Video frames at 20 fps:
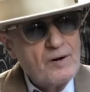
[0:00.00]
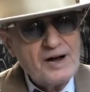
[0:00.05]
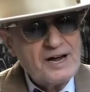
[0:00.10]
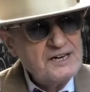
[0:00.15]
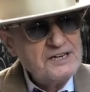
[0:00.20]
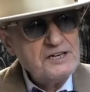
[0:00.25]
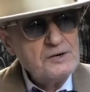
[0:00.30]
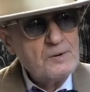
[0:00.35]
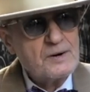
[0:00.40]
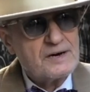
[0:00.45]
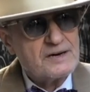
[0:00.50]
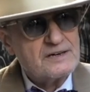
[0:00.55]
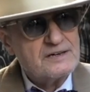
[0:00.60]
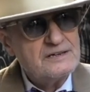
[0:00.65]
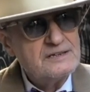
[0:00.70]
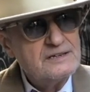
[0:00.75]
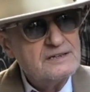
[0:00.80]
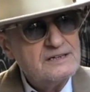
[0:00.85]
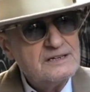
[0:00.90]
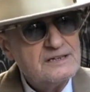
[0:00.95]
it anywhere.
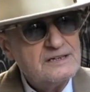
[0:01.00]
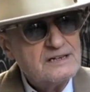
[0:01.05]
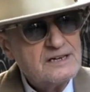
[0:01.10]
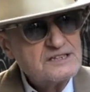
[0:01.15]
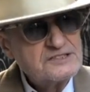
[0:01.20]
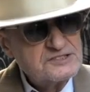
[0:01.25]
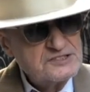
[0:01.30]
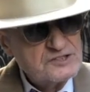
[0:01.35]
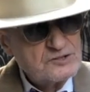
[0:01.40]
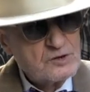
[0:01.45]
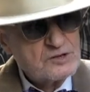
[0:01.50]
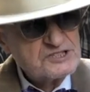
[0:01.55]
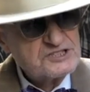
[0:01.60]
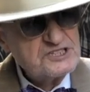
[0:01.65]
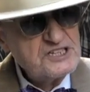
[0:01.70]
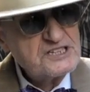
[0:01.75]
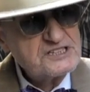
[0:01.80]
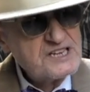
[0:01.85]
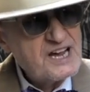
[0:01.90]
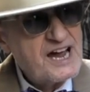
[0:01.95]
I said, you've got to
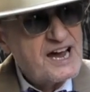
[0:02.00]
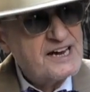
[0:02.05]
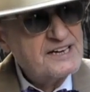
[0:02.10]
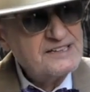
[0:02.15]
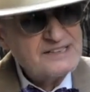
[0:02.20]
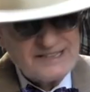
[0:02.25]
sit down